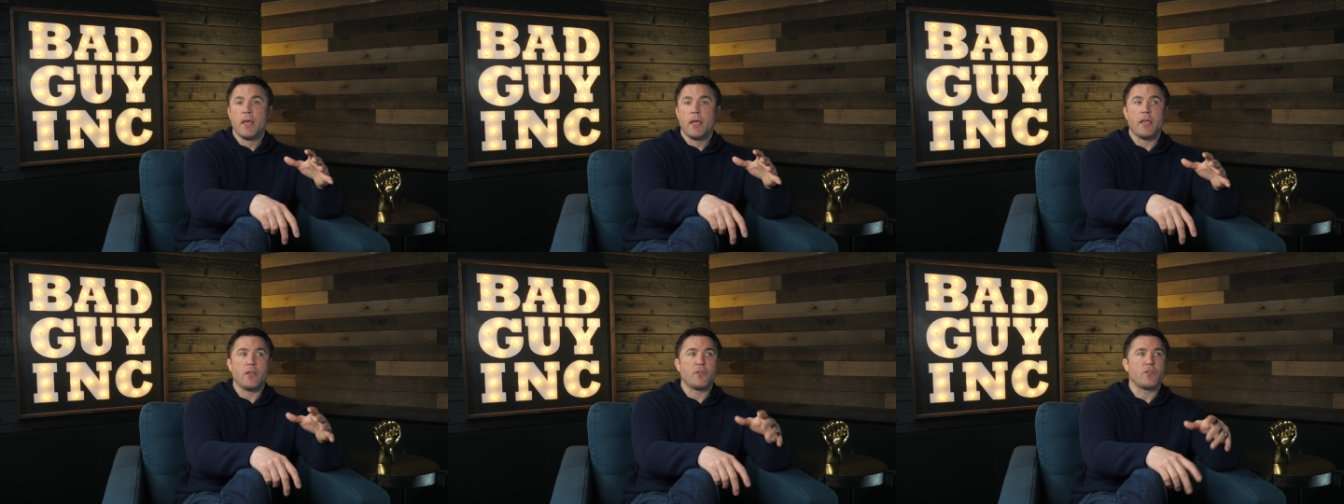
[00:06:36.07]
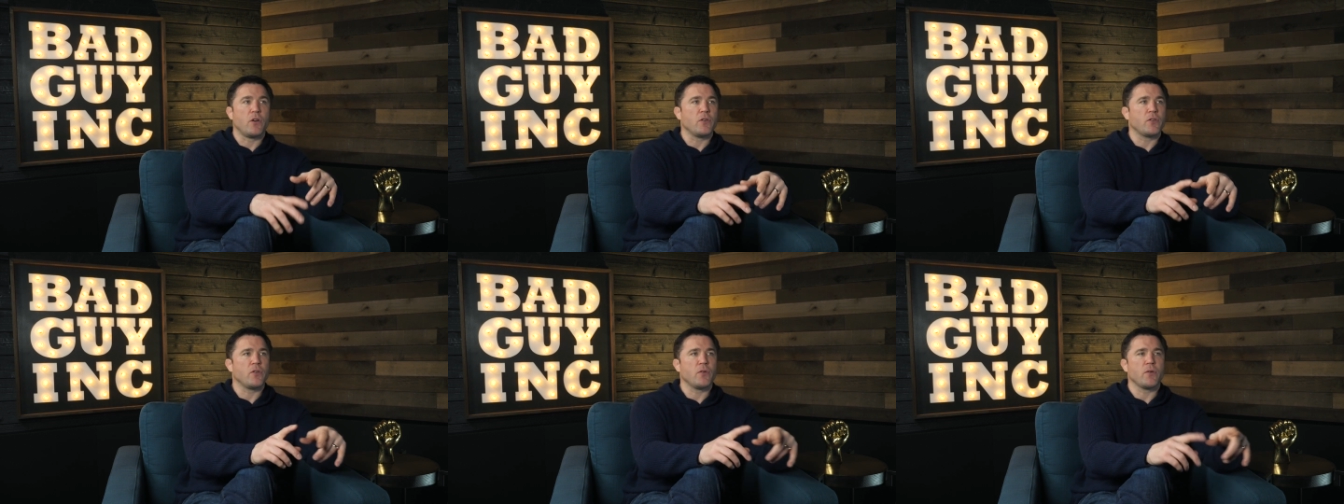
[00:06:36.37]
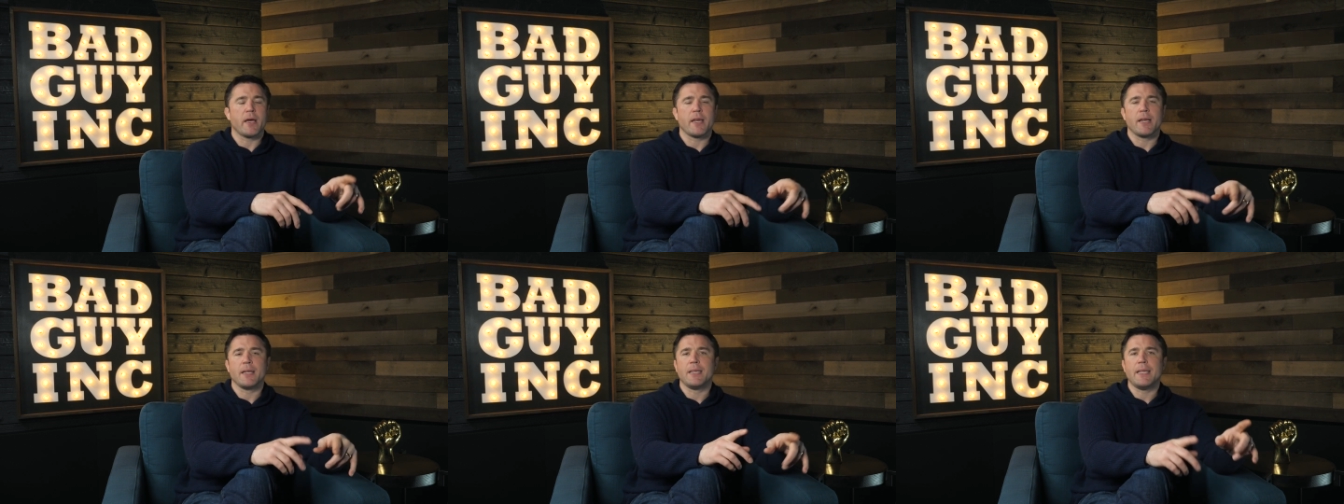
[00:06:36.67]
He's also
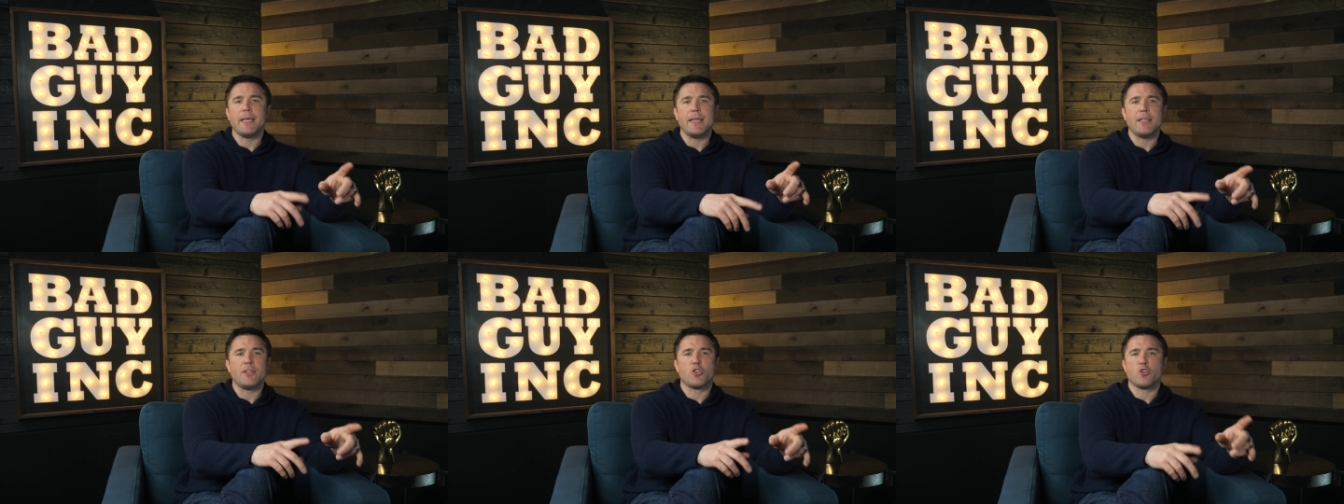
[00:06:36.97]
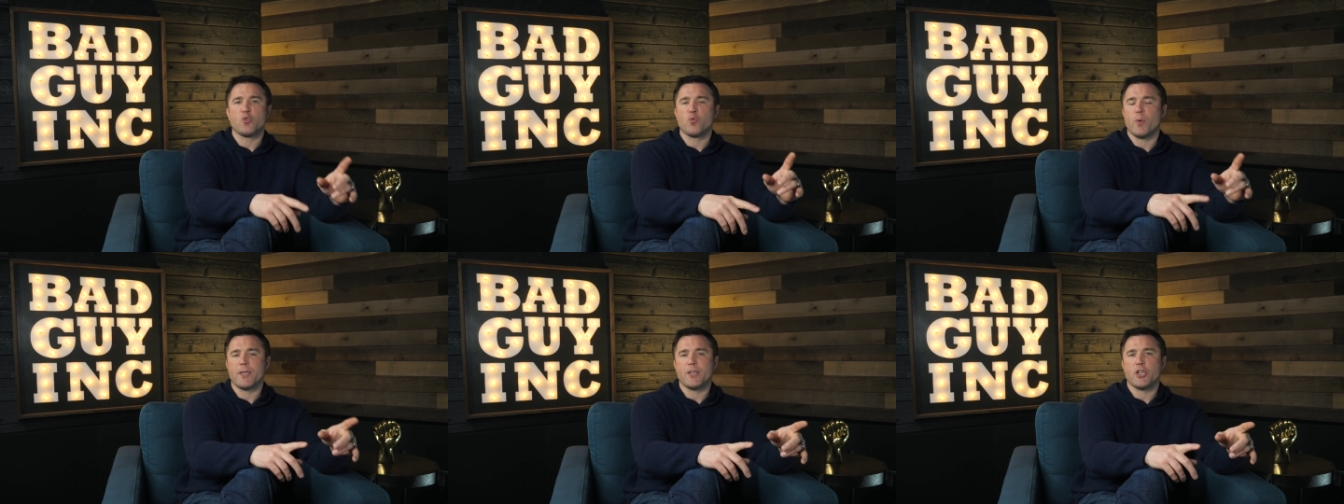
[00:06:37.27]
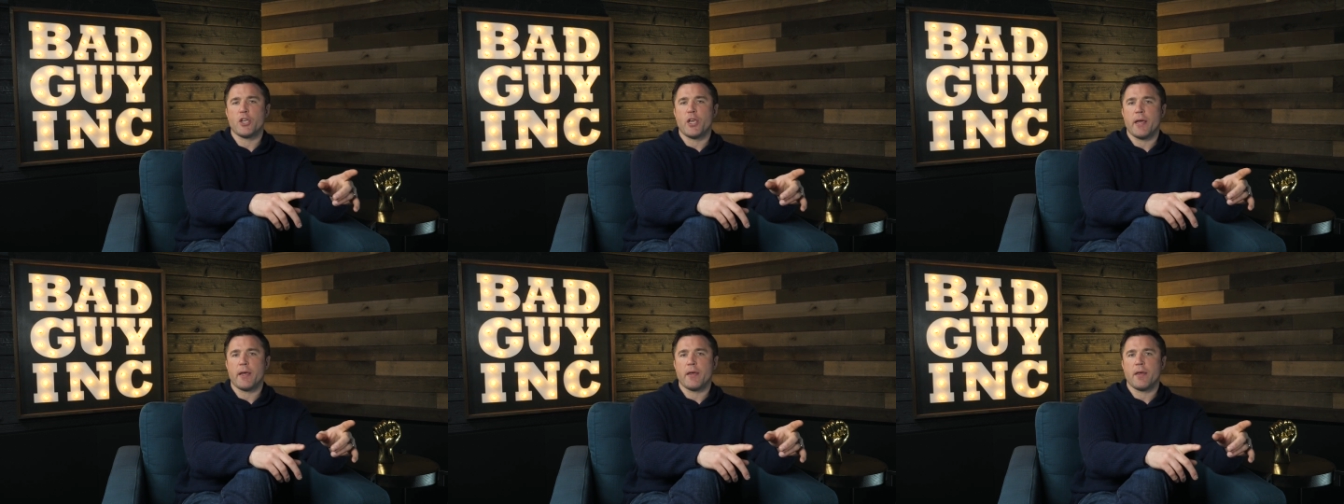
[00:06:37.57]
got a lead
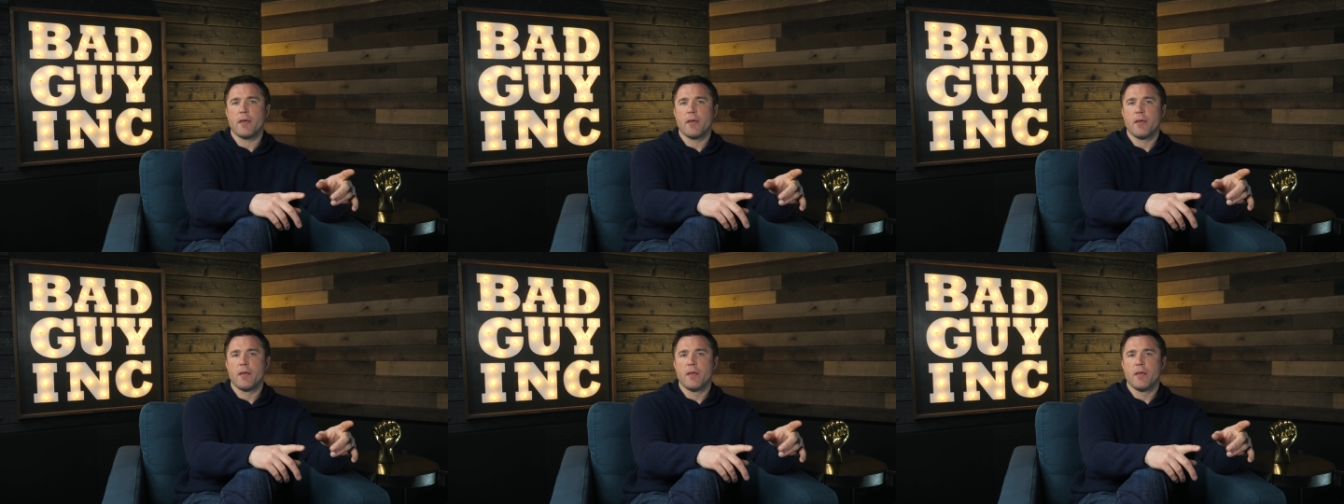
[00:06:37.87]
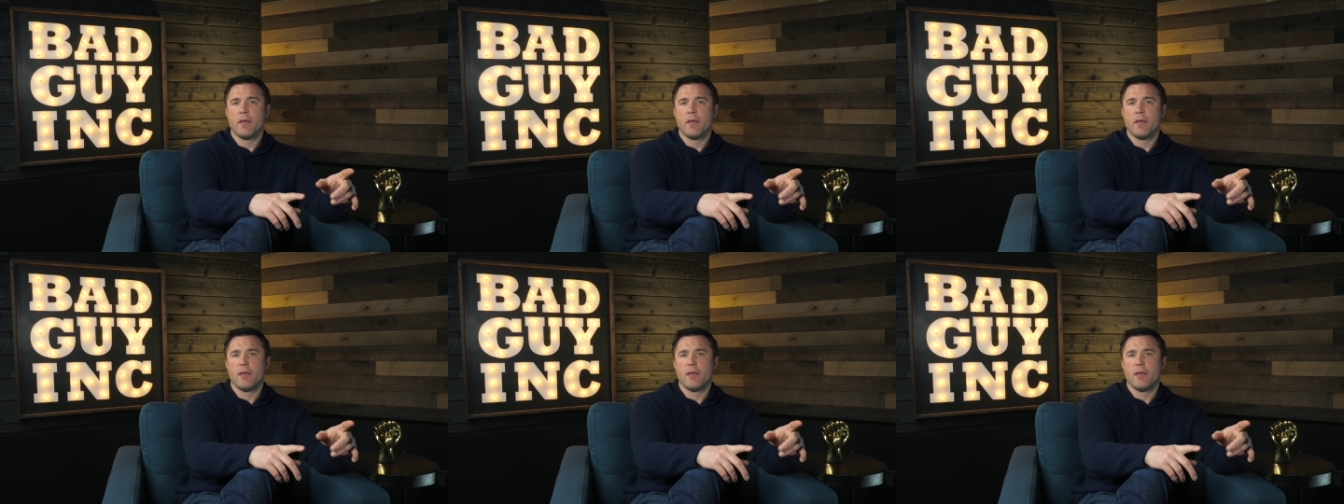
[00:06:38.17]
switch kick